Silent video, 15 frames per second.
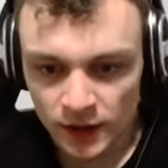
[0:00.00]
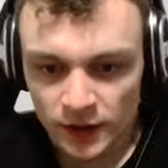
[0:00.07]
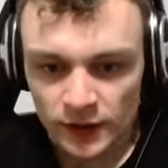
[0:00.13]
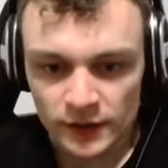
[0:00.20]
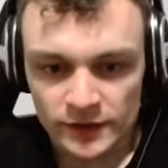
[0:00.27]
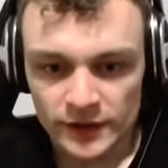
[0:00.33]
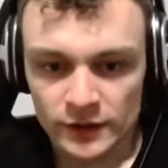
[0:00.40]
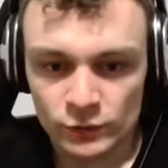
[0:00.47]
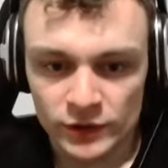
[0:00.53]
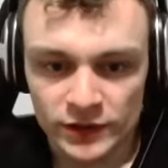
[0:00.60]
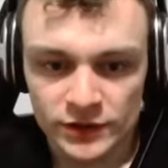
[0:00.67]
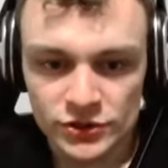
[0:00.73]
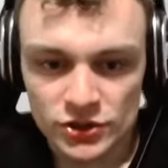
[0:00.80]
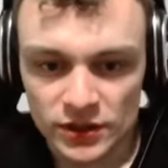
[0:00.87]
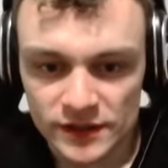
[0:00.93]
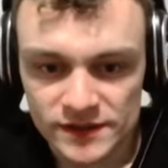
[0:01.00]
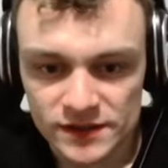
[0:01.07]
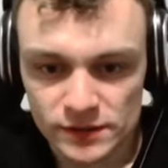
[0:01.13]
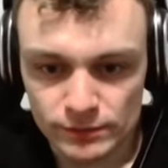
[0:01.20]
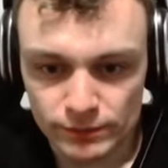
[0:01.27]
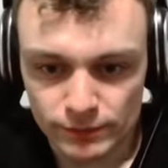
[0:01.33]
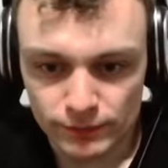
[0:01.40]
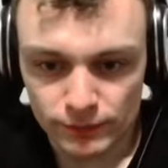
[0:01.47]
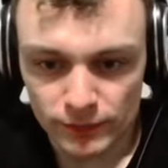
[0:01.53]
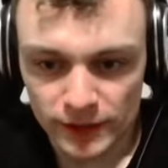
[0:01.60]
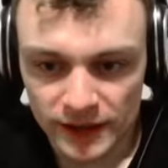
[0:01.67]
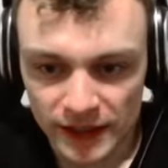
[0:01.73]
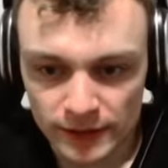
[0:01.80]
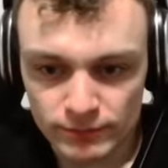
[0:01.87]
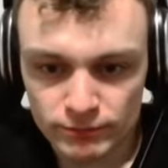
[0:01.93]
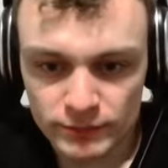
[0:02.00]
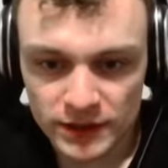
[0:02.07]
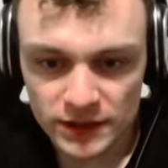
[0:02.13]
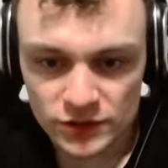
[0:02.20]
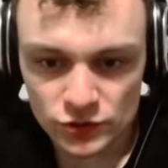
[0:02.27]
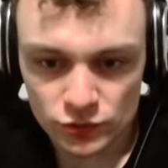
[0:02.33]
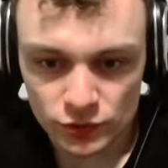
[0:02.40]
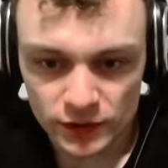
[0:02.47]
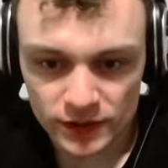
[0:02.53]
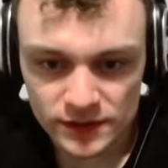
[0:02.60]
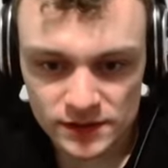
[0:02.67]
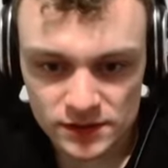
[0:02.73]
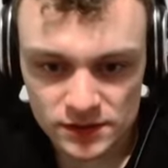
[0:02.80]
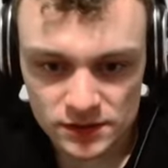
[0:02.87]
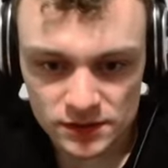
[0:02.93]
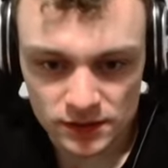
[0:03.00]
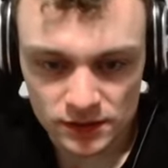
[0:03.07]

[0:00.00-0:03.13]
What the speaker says: Then we initialize the game matrix.